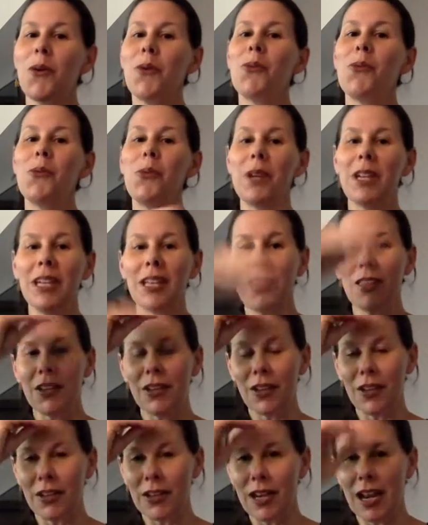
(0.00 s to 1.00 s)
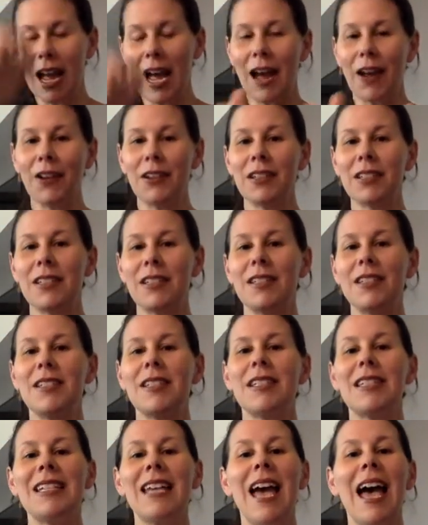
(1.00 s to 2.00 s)
We learn how to
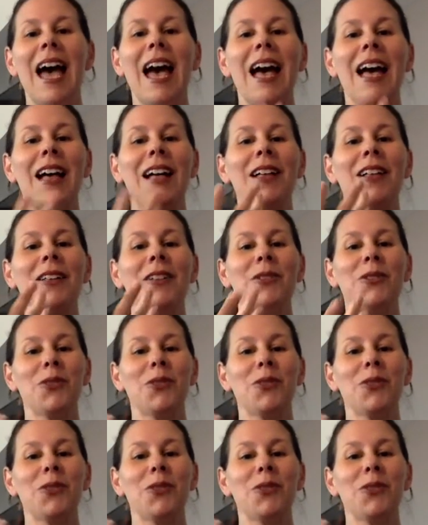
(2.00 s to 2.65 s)
tell